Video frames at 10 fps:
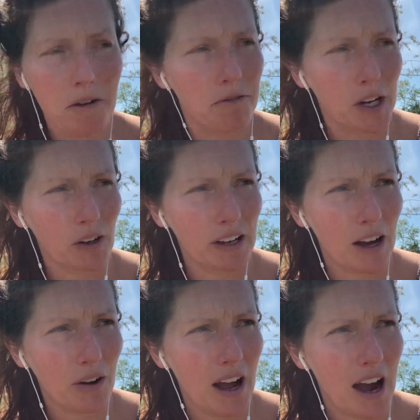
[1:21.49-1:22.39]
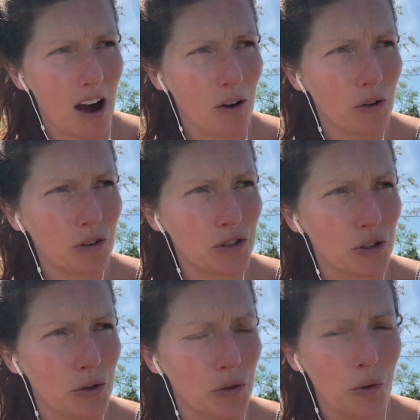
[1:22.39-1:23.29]
figuring out how
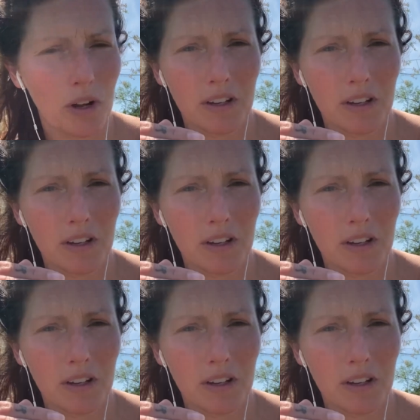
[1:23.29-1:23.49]
to